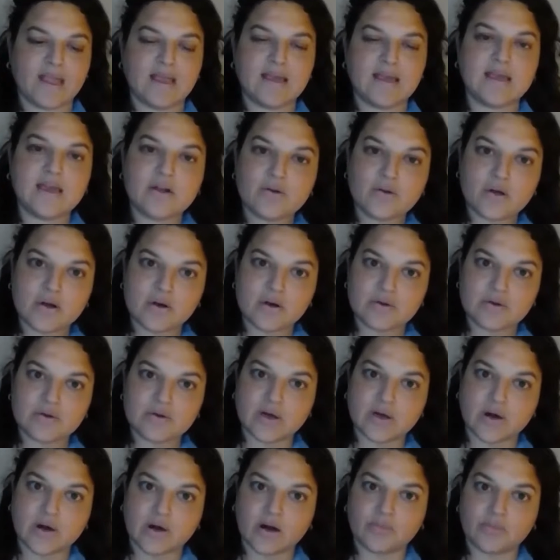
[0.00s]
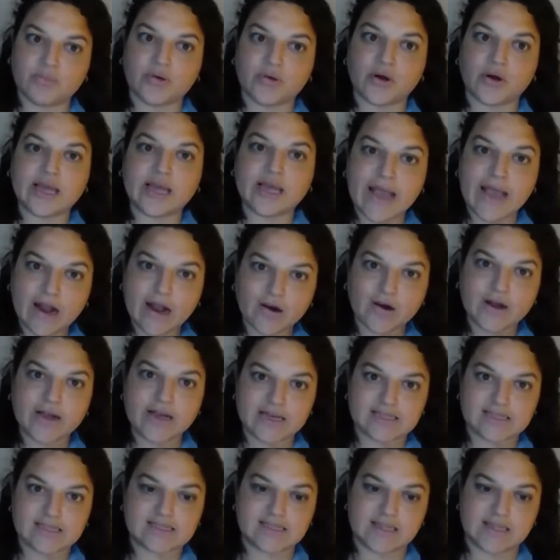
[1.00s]
Heroes are
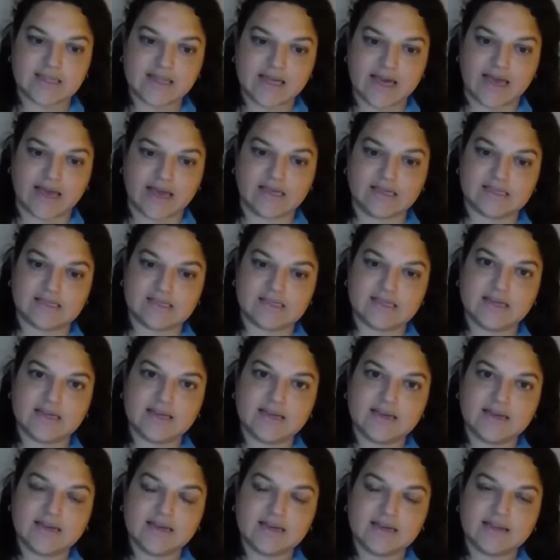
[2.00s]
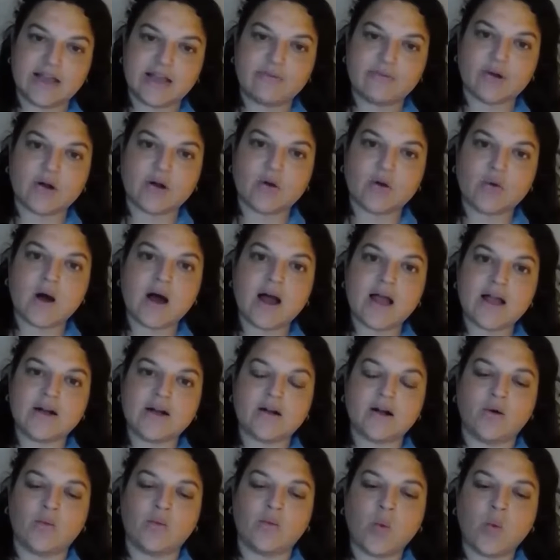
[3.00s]
precarious things. They
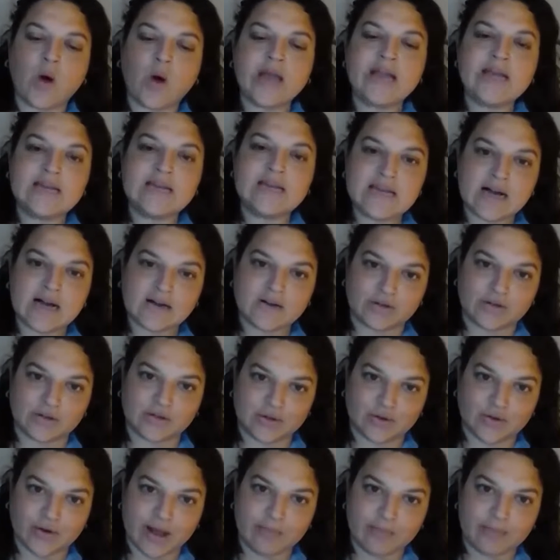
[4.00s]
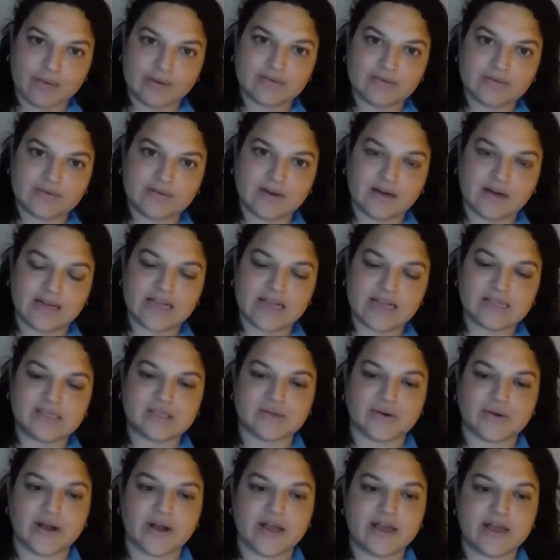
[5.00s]
require a white knuckle grip on
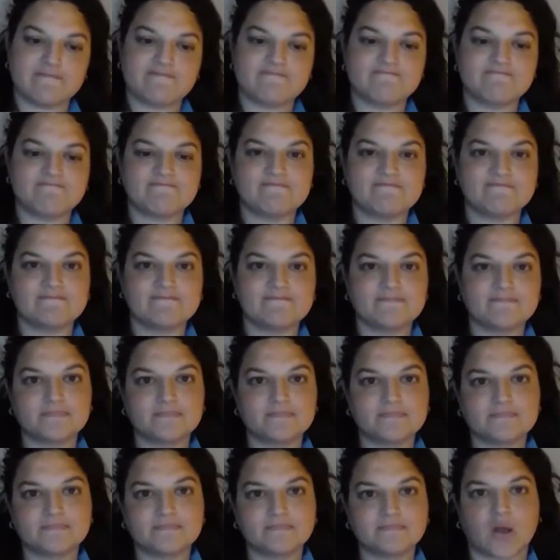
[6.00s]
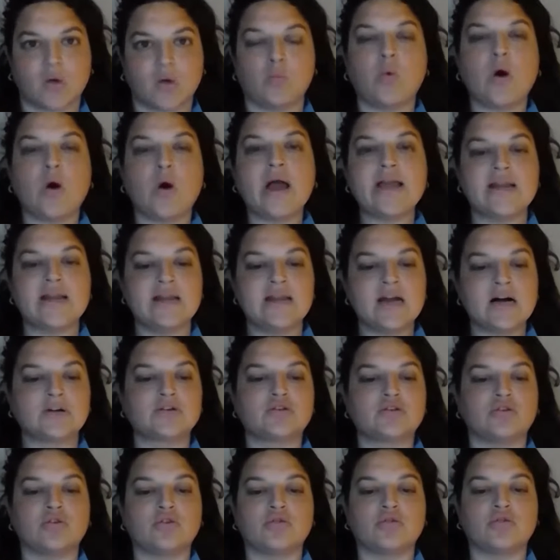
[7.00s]
history, a white
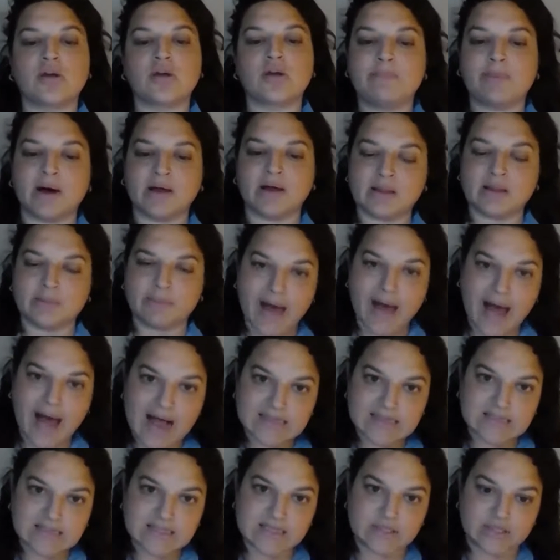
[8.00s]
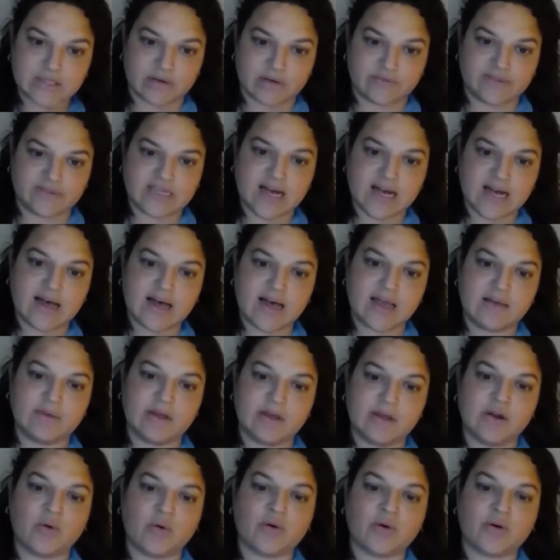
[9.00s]
knuckle grip on the passage of time
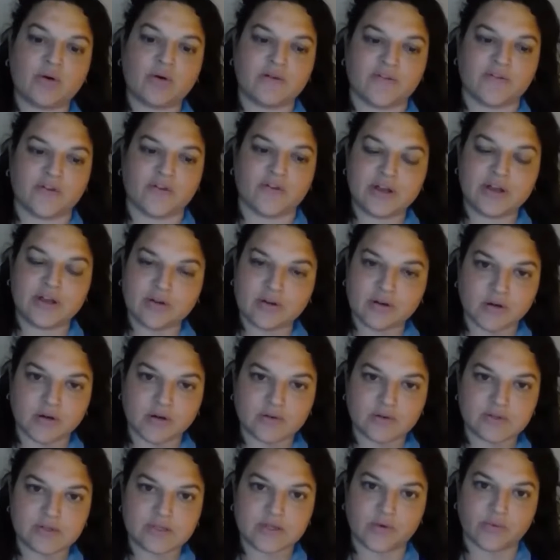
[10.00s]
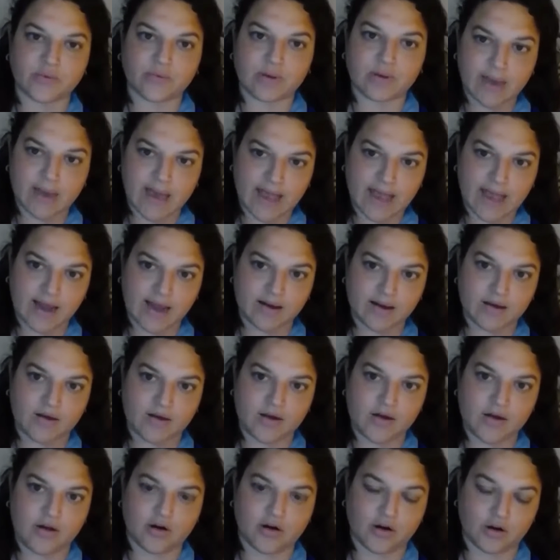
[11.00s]
in order for heroes to
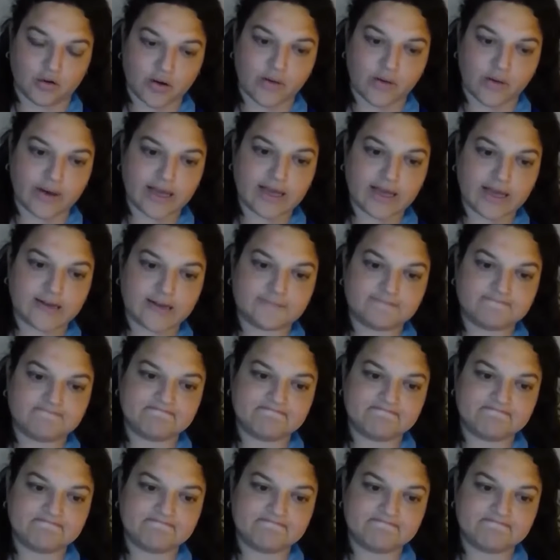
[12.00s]
remain heroic.